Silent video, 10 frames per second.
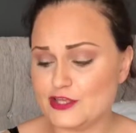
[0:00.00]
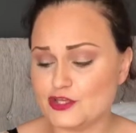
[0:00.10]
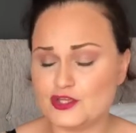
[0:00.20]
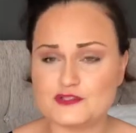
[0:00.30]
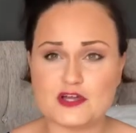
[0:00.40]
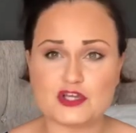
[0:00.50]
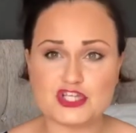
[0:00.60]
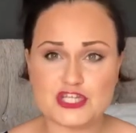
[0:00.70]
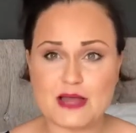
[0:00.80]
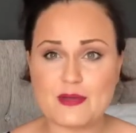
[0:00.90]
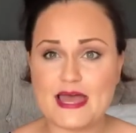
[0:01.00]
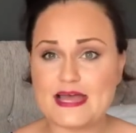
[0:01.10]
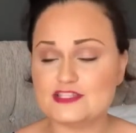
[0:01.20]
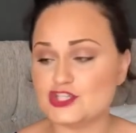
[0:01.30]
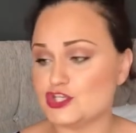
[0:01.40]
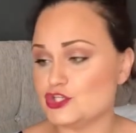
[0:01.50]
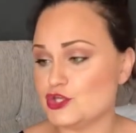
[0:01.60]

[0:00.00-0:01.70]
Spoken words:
You can use it on your shower heads, you can